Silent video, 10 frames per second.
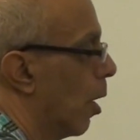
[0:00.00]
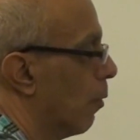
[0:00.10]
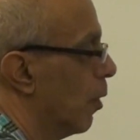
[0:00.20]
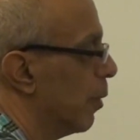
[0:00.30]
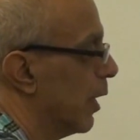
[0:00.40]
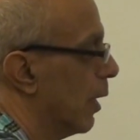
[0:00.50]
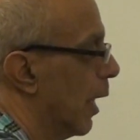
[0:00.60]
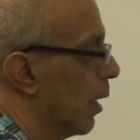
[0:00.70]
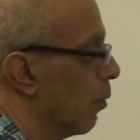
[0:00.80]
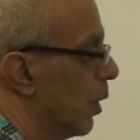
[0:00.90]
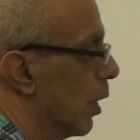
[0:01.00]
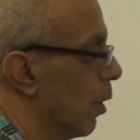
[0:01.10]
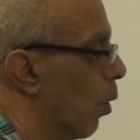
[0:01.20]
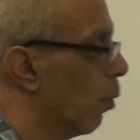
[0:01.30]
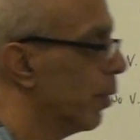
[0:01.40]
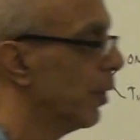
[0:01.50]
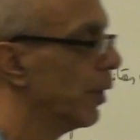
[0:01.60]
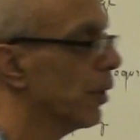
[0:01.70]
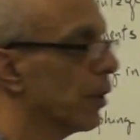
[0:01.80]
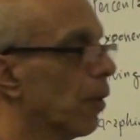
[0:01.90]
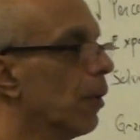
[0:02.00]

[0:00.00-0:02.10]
represent that with an open circle,